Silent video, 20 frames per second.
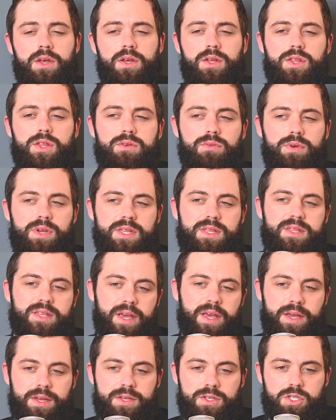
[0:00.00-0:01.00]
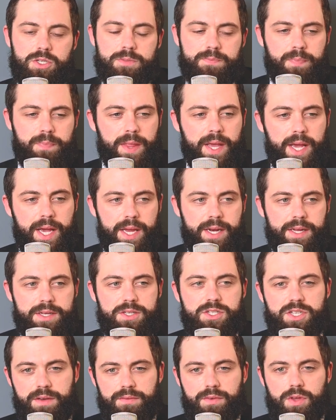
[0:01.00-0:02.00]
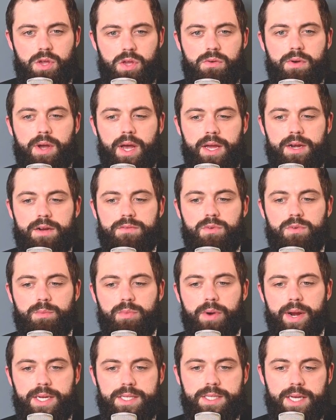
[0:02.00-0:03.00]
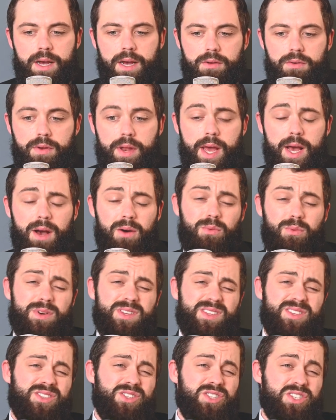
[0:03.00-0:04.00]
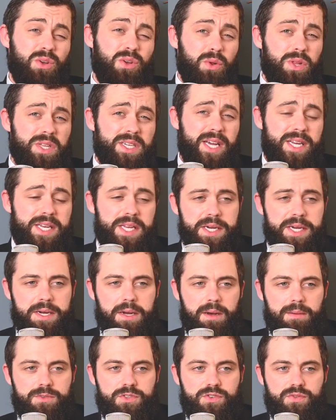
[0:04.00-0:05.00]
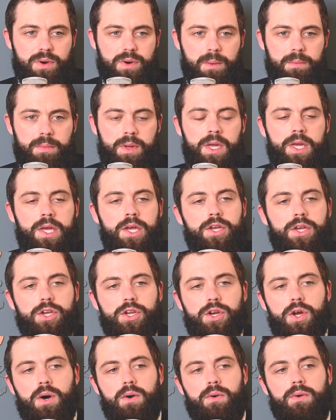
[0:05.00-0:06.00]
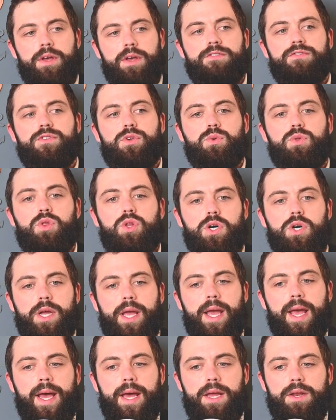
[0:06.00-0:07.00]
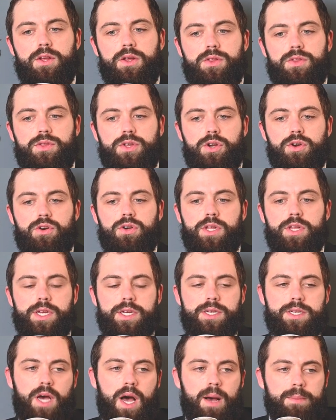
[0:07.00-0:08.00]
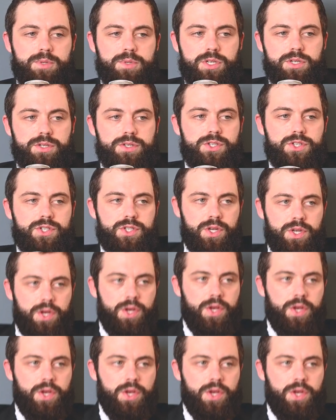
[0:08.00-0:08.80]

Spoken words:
three things, and it's giving you kind of a breakdown. Now, where the stolen idea comes from, if you look at the early adopters,